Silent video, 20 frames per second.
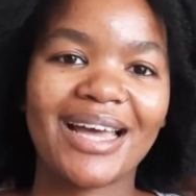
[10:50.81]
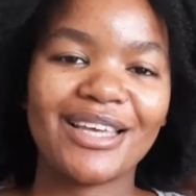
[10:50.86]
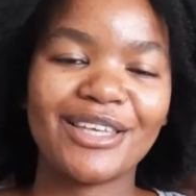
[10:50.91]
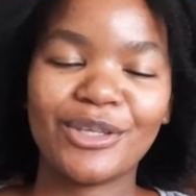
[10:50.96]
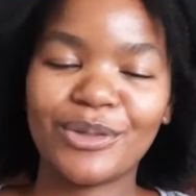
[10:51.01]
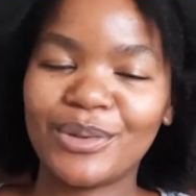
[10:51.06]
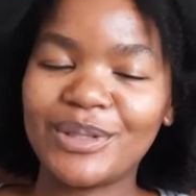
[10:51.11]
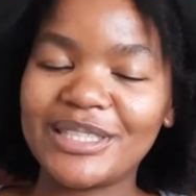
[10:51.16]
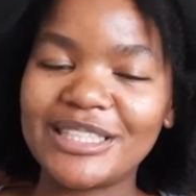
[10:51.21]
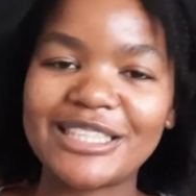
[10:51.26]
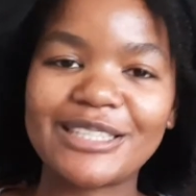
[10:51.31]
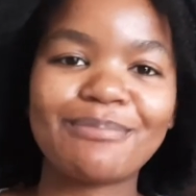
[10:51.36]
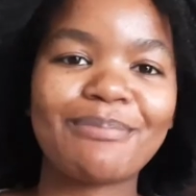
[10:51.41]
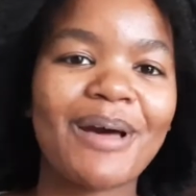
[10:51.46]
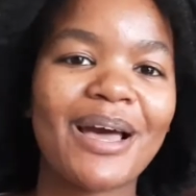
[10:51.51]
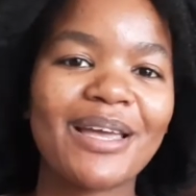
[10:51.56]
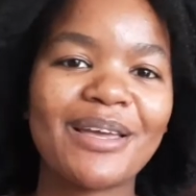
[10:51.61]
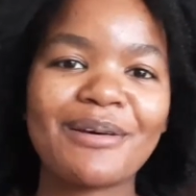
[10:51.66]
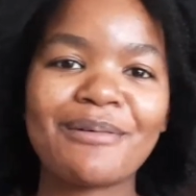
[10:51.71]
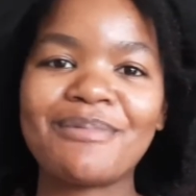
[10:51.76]
You
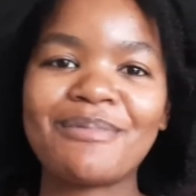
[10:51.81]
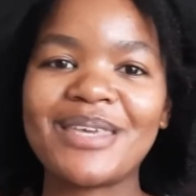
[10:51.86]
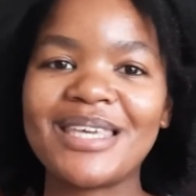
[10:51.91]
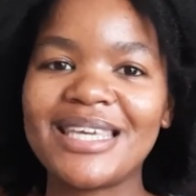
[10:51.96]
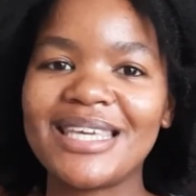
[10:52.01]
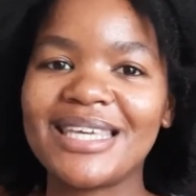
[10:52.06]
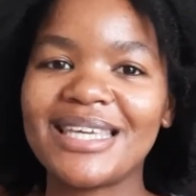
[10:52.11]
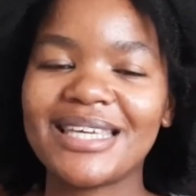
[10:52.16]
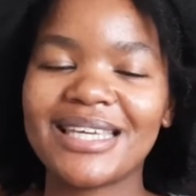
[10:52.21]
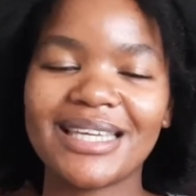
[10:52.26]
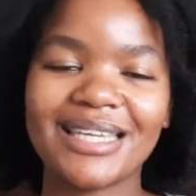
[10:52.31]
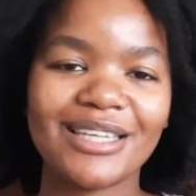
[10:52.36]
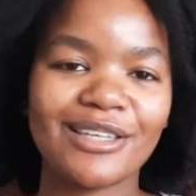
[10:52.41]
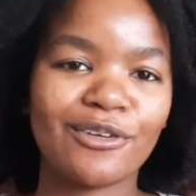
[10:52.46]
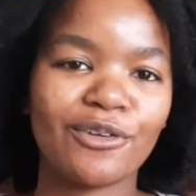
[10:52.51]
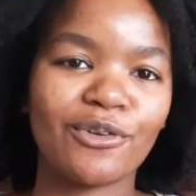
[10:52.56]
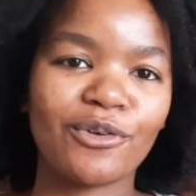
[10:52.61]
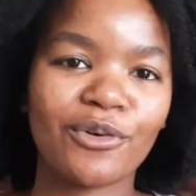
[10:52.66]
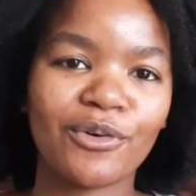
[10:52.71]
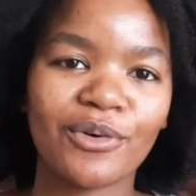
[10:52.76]
inspire me,
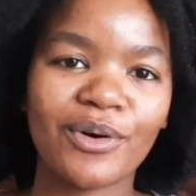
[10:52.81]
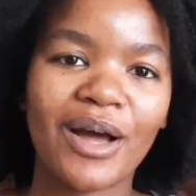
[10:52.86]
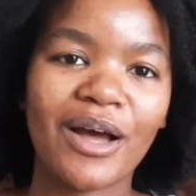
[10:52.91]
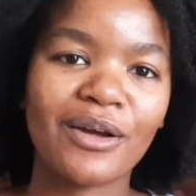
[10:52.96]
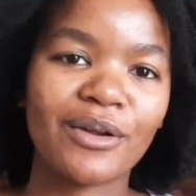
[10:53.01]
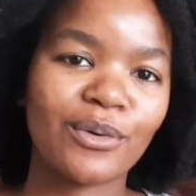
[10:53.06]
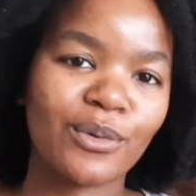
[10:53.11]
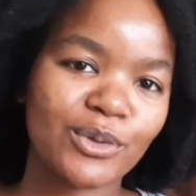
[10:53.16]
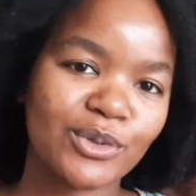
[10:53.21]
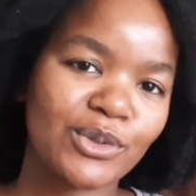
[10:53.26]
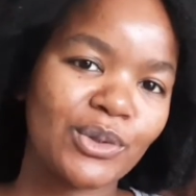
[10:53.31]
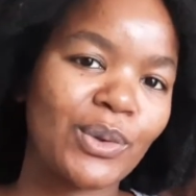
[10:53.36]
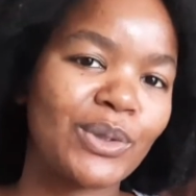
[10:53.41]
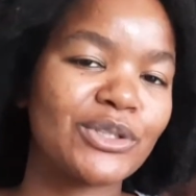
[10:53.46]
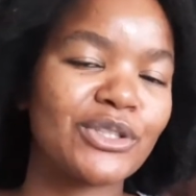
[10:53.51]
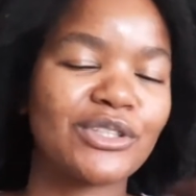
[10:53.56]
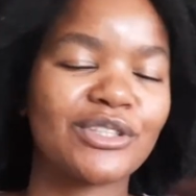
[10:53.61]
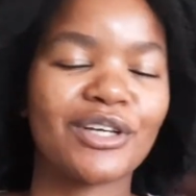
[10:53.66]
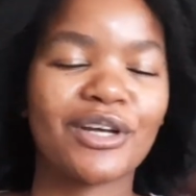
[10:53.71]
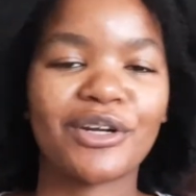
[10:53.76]
you know. I also want
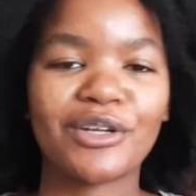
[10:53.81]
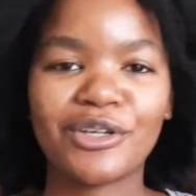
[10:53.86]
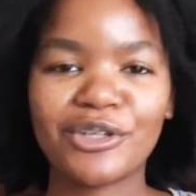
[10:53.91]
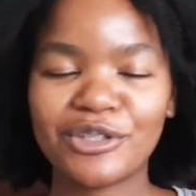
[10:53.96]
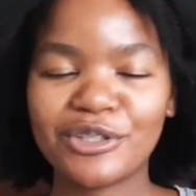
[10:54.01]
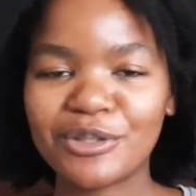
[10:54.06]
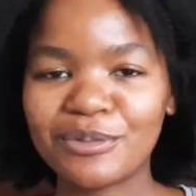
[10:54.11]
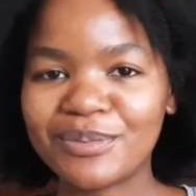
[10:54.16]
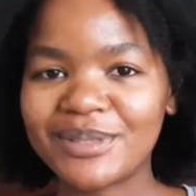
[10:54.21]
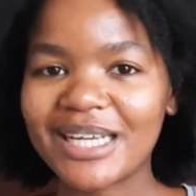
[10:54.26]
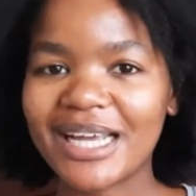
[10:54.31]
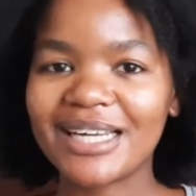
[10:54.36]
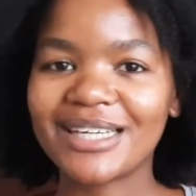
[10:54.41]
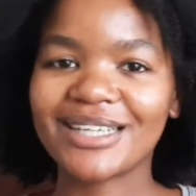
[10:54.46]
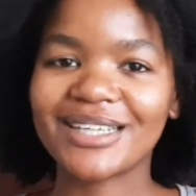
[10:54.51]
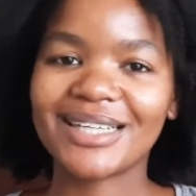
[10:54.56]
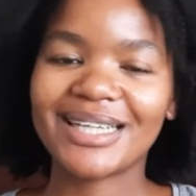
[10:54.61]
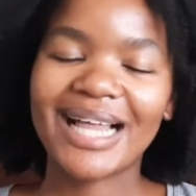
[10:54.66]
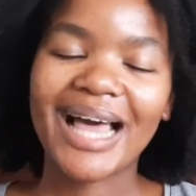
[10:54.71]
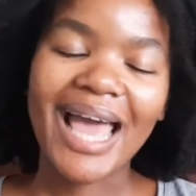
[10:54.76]
to start a YouTube
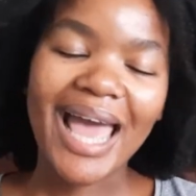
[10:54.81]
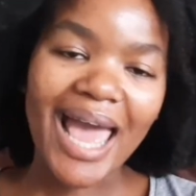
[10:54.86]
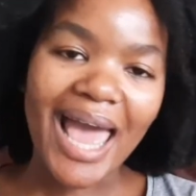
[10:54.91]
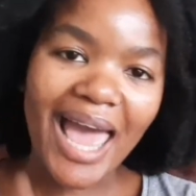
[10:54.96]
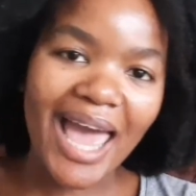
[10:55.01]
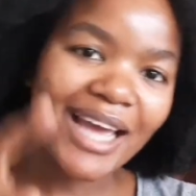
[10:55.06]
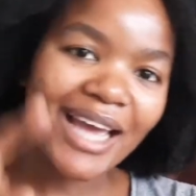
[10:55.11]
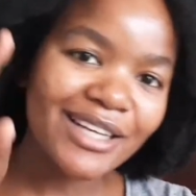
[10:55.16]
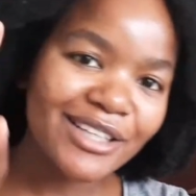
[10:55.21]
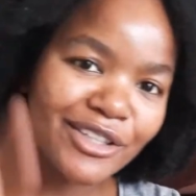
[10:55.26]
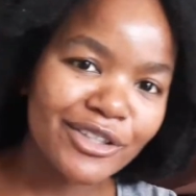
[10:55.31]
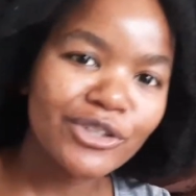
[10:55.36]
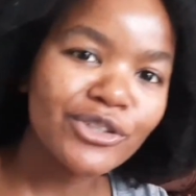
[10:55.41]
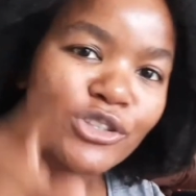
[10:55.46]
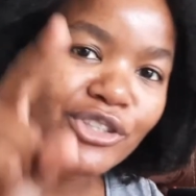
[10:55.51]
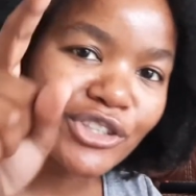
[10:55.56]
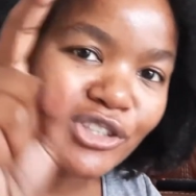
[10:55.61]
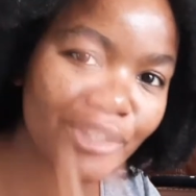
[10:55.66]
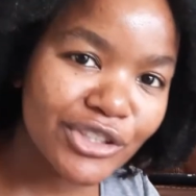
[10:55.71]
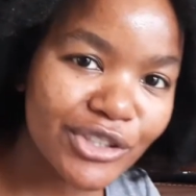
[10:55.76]
channel, and you
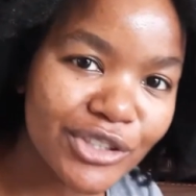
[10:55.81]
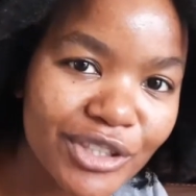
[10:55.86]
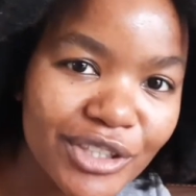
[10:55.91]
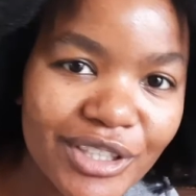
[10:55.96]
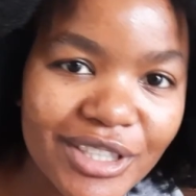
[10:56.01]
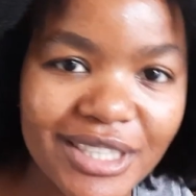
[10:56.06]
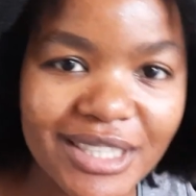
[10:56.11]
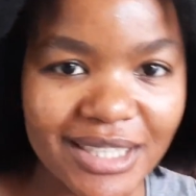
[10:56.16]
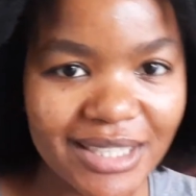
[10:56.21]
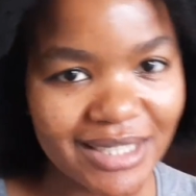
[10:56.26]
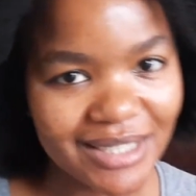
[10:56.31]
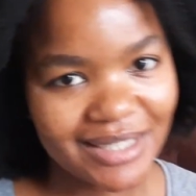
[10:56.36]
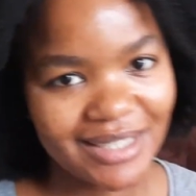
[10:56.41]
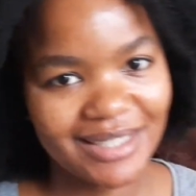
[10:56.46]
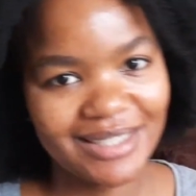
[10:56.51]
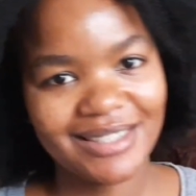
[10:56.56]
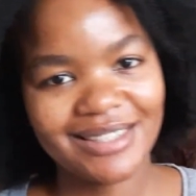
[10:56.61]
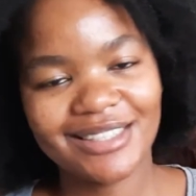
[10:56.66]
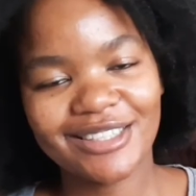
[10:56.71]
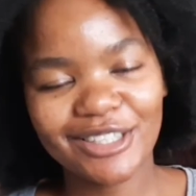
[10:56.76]
should
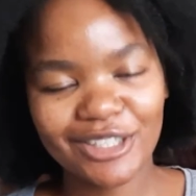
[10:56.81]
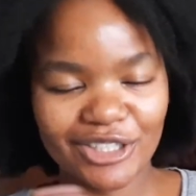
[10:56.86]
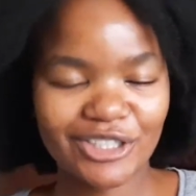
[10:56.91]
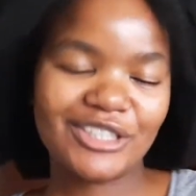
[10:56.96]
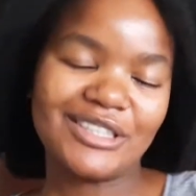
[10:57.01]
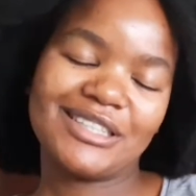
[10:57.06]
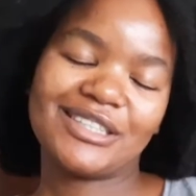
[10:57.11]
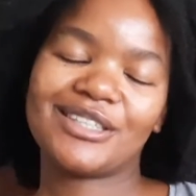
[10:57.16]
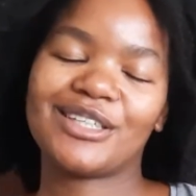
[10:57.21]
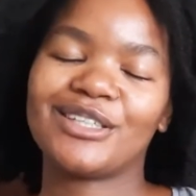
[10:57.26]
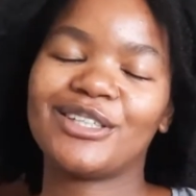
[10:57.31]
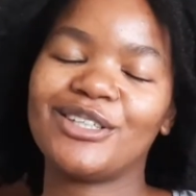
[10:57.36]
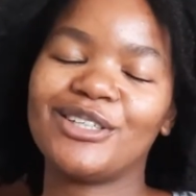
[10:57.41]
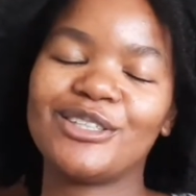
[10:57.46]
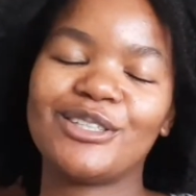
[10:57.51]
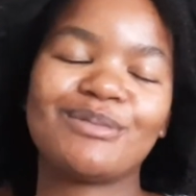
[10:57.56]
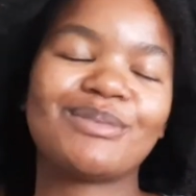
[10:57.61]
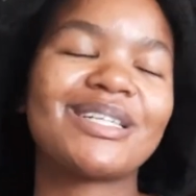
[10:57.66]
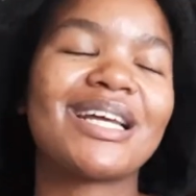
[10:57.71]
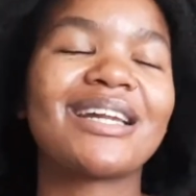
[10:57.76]
start a
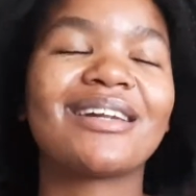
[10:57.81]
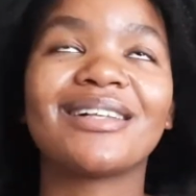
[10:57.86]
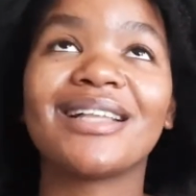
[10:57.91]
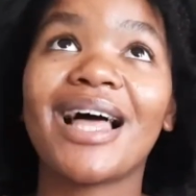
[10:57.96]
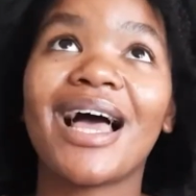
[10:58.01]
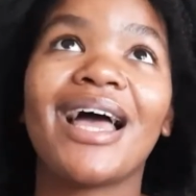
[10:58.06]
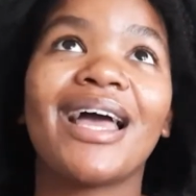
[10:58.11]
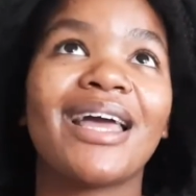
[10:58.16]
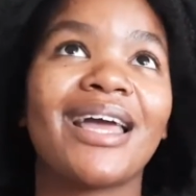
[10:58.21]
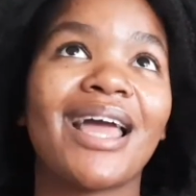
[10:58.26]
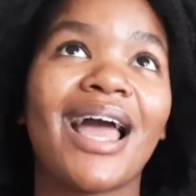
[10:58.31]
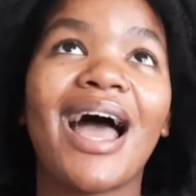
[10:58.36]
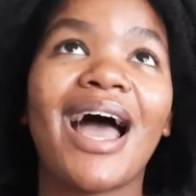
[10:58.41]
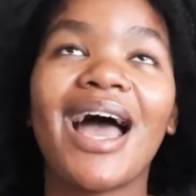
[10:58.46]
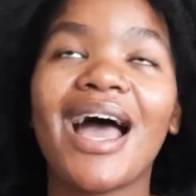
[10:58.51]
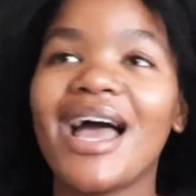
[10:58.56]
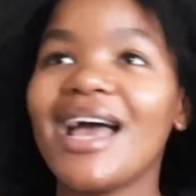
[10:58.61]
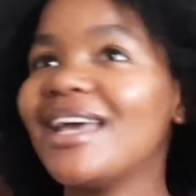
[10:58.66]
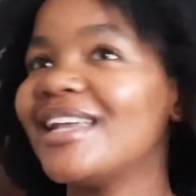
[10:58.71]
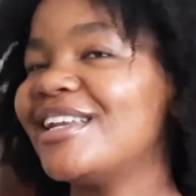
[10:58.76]
YouTube channel. I
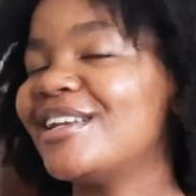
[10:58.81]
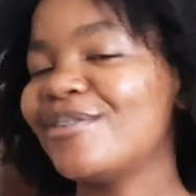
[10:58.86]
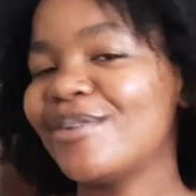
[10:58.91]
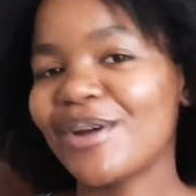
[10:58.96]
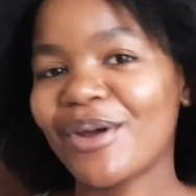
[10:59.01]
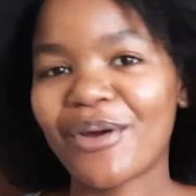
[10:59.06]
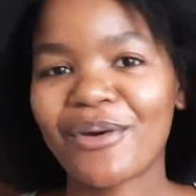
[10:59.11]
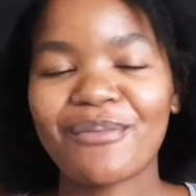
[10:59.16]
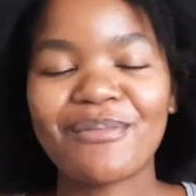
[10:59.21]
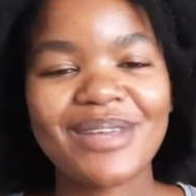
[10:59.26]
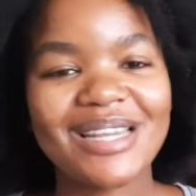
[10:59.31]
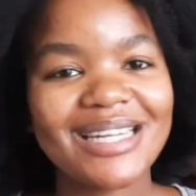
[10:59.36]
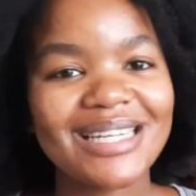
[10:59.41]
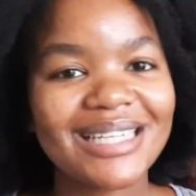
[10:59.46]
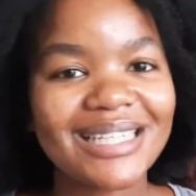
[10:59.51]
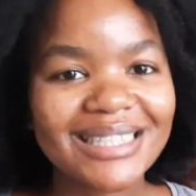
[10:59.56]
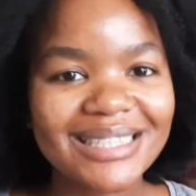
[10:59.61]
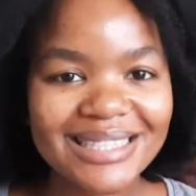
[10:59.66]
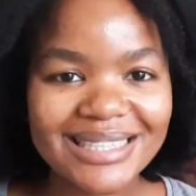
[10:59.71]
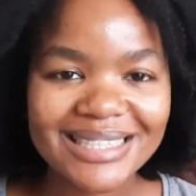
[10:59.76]
highly recommend
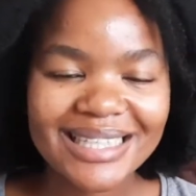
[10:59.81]
it.